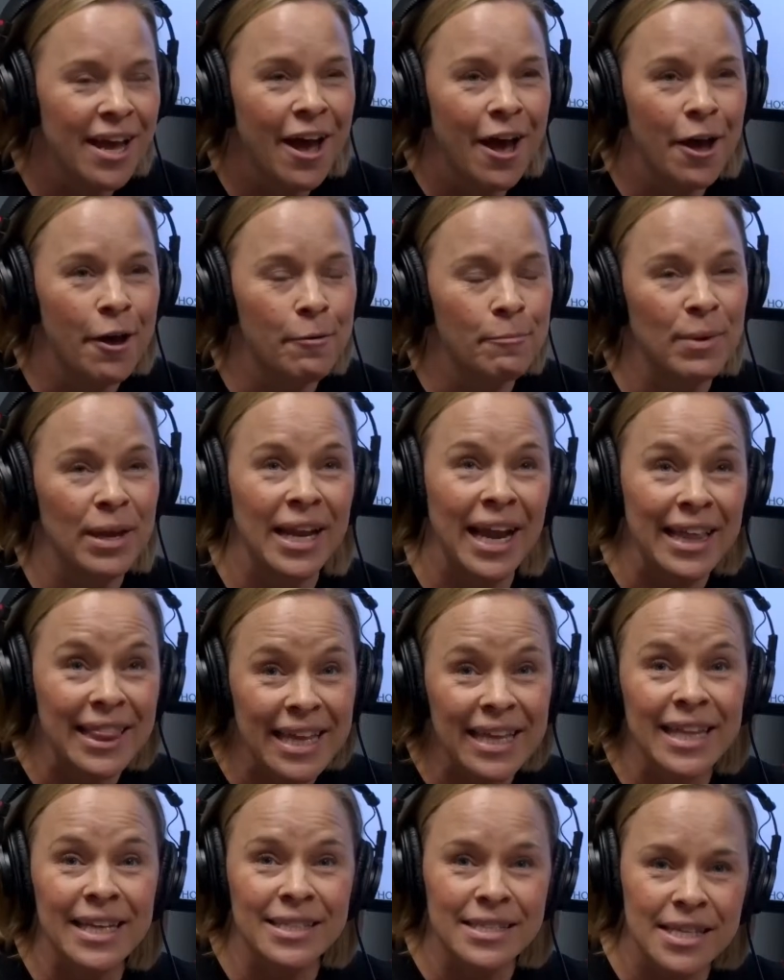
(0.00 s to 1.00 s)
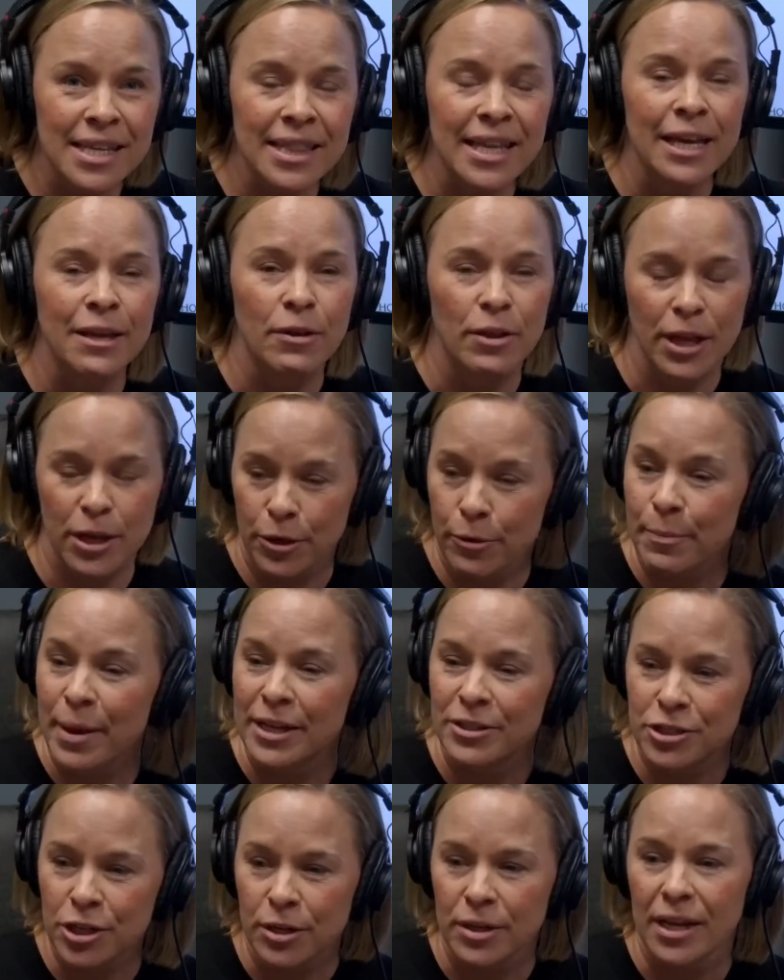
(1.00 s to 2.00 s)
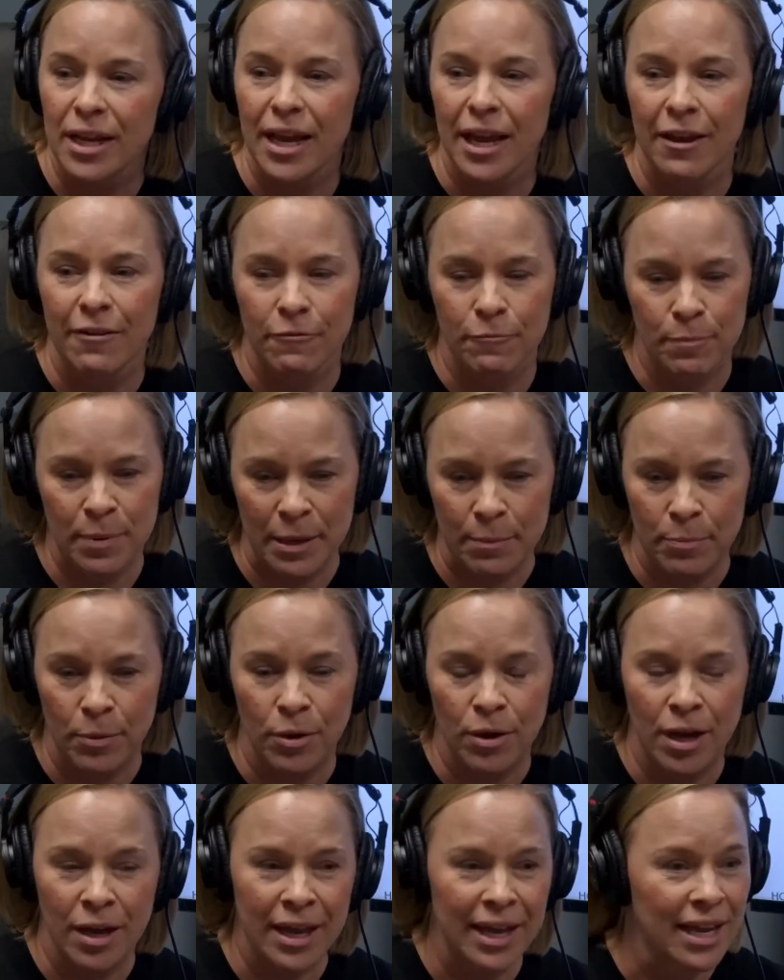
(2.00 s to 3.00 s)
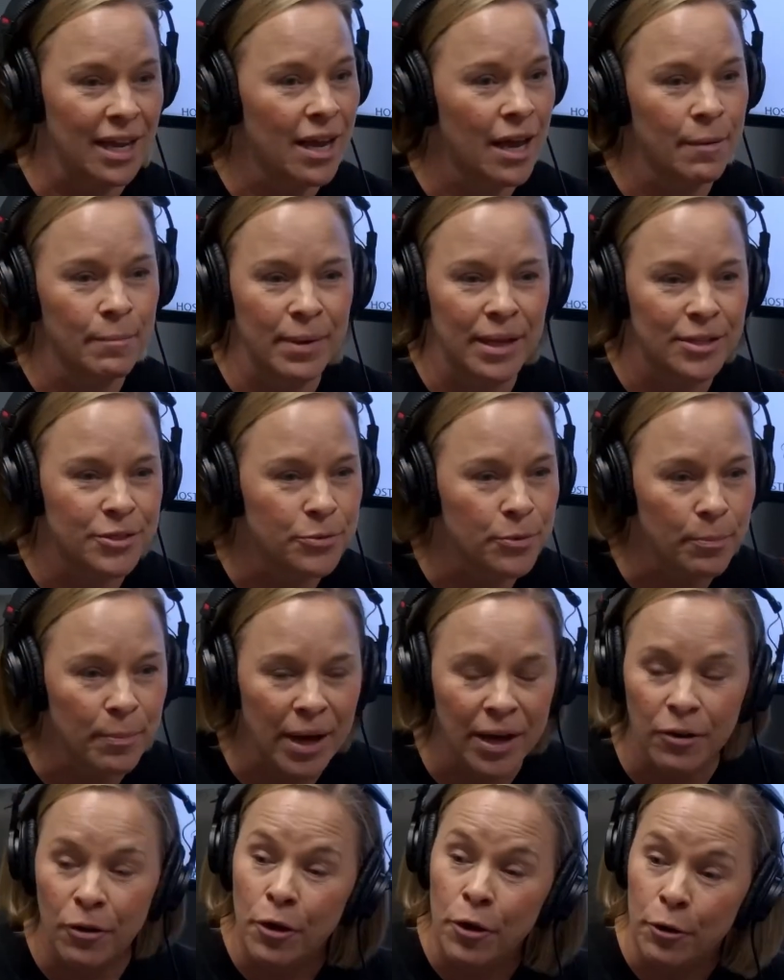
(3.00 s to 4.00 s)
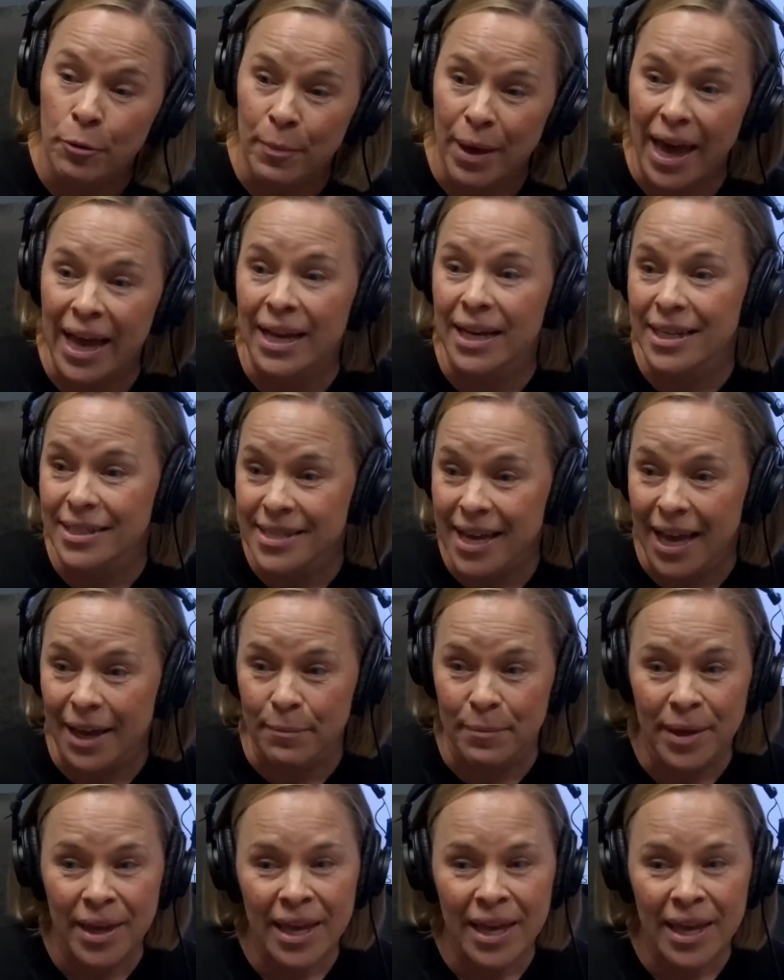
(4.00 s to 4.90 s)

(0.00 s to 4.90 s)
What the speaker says: And I think that's the thing. Like you mentioned, if people can come into a model home anytime.